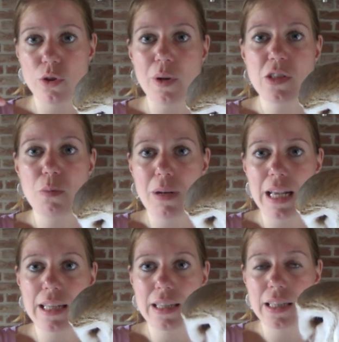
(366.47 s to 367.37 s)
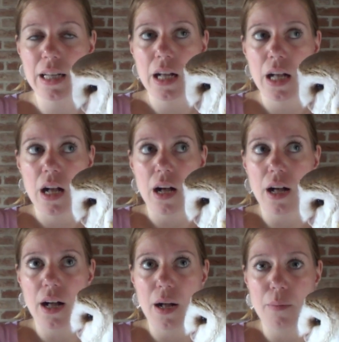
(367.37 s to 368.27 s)
going to place
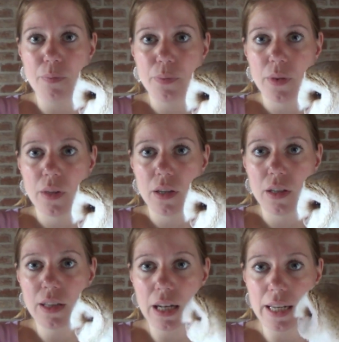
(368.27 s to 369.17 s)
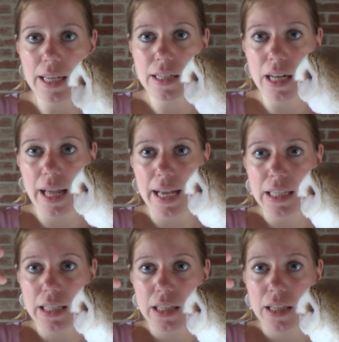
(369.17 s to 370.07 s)
the lid, like,